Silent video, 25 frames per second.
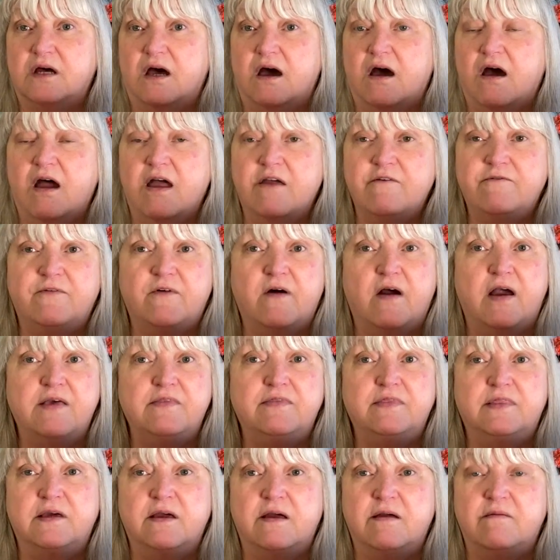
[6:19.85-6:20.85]
I
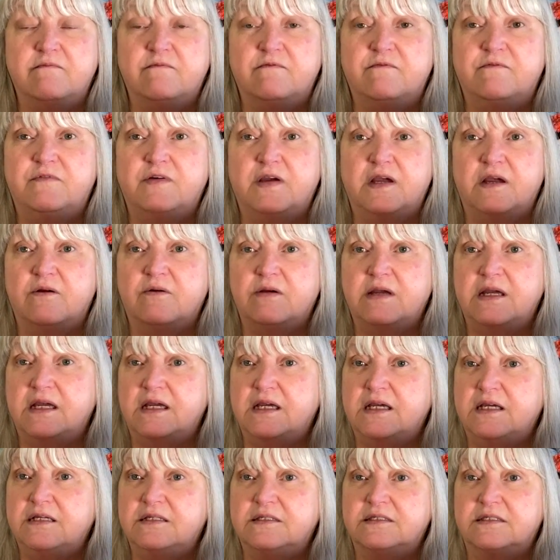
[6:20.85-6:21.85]
find them very
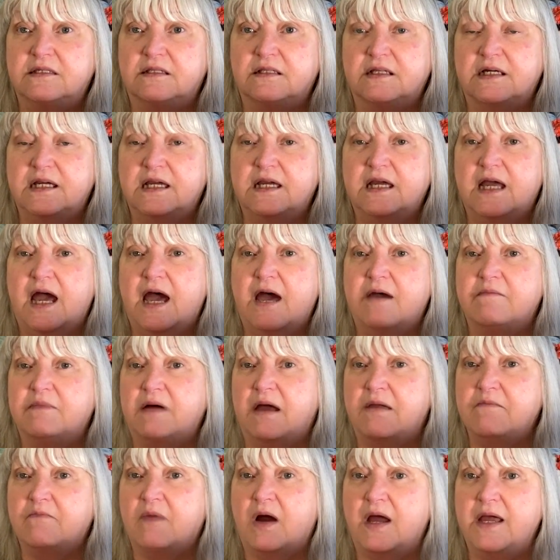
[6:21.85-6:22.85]
easily at
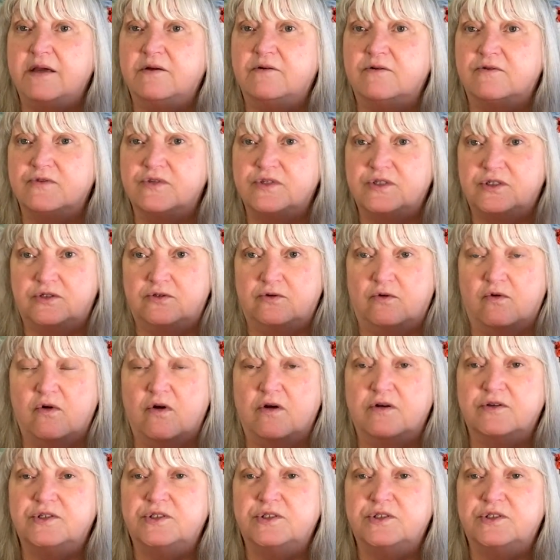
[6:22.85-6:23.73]
my Michael's store.